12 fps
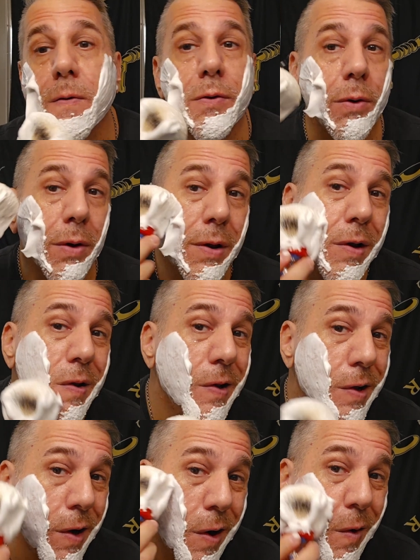So here
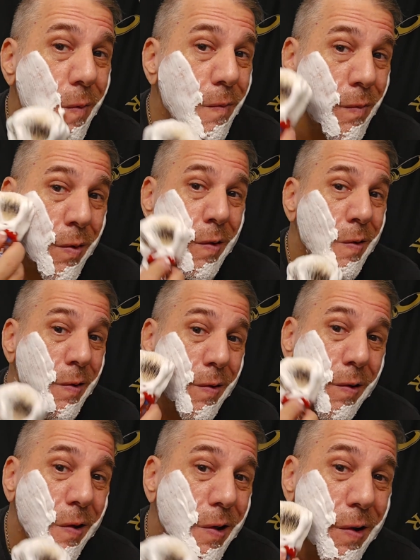you go.
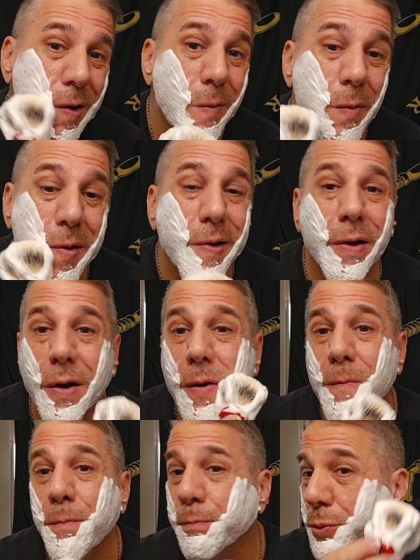Here we
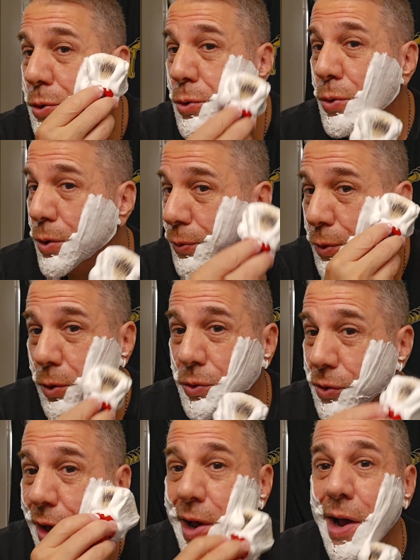go.
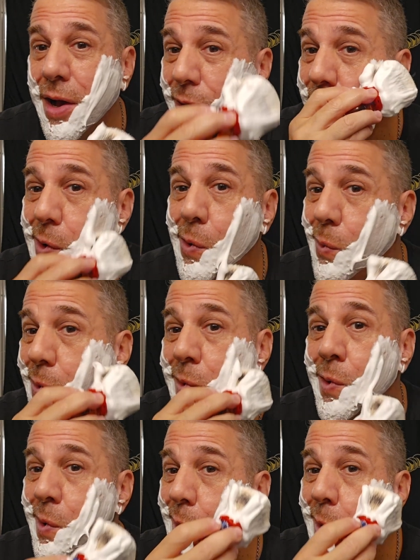Beautiful
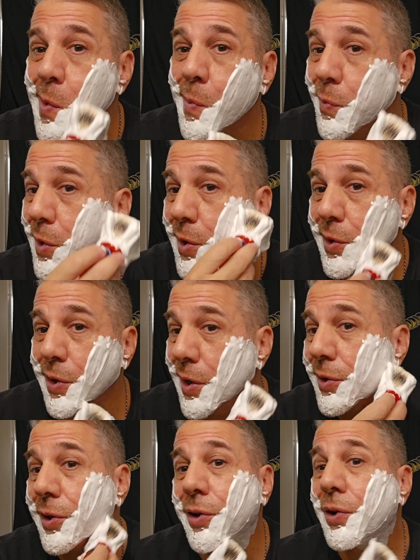tallow. And you
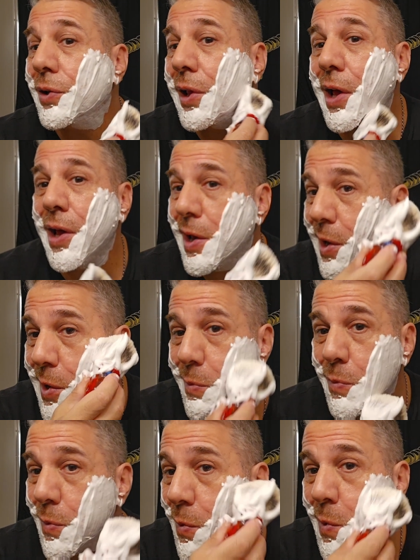got the
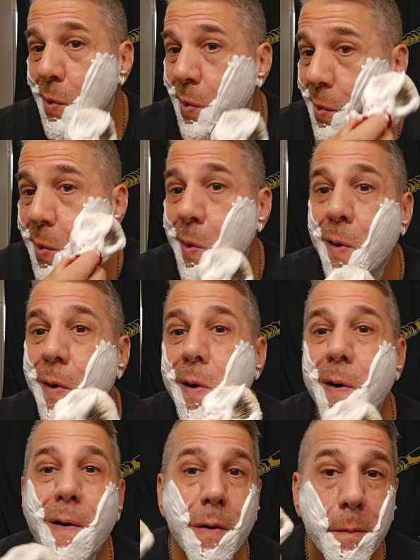clay.
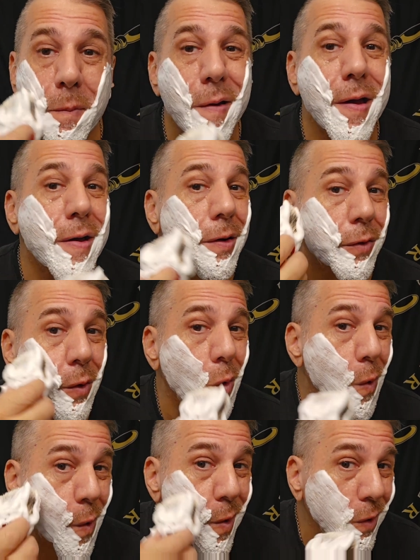Oh, man. And the
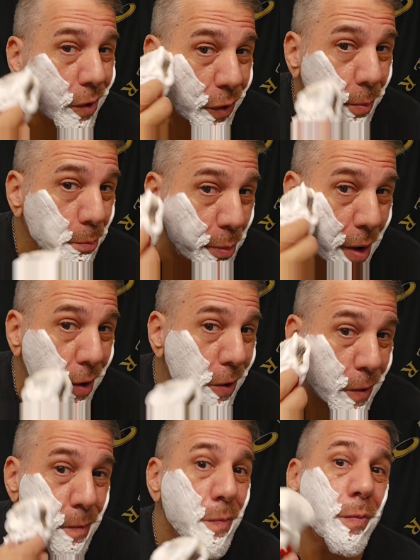oil and the
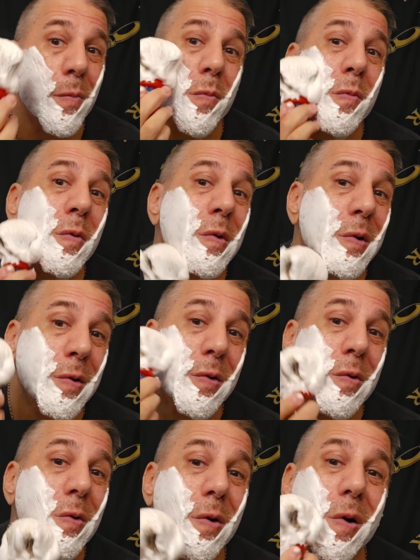butter.
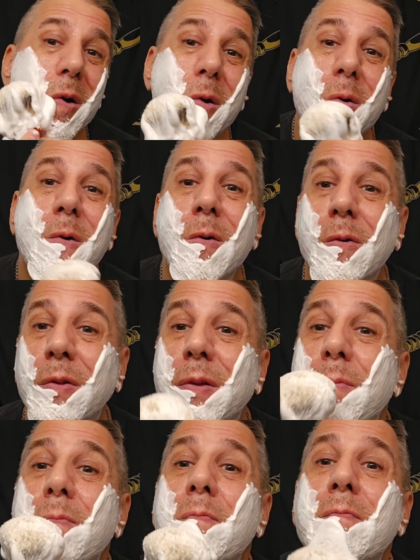Holy
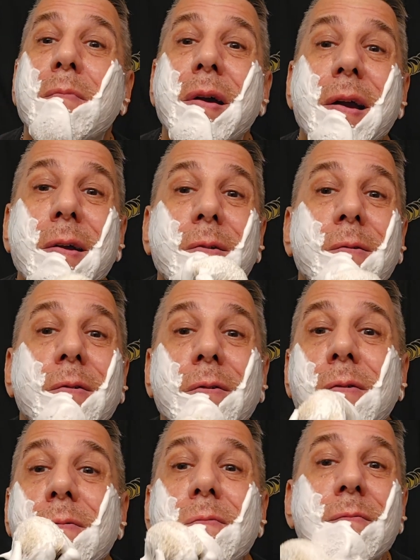
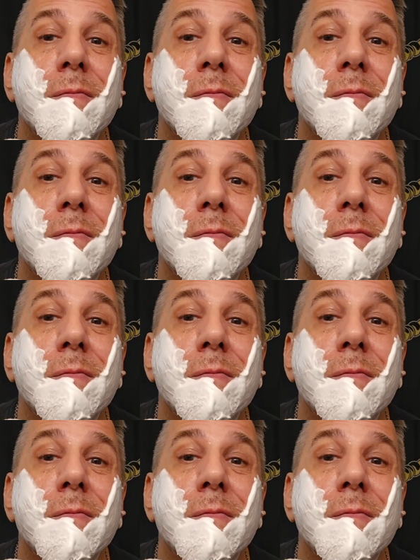mackerel.